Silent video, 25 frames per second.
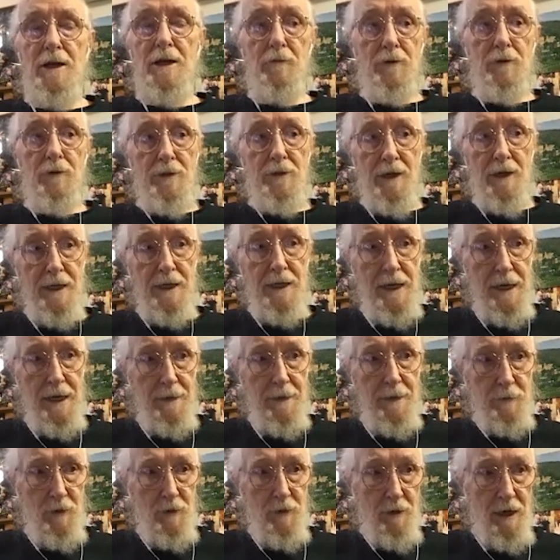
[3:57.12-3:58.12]
with a
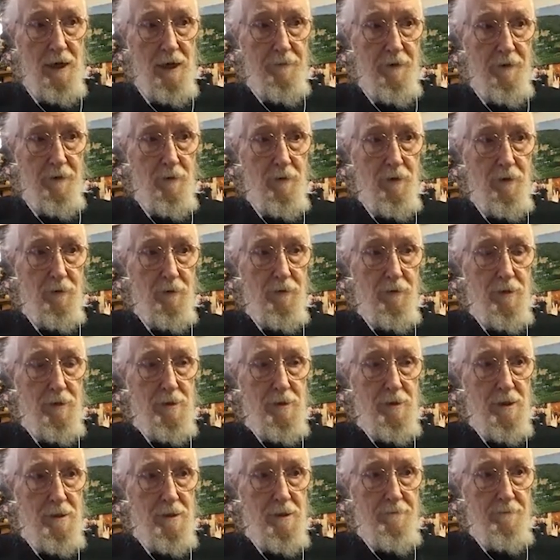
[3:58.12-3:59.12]
cab driver who
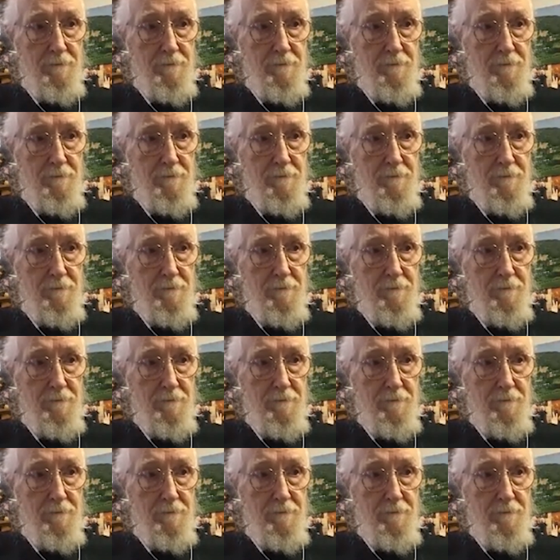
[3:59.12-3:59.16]
is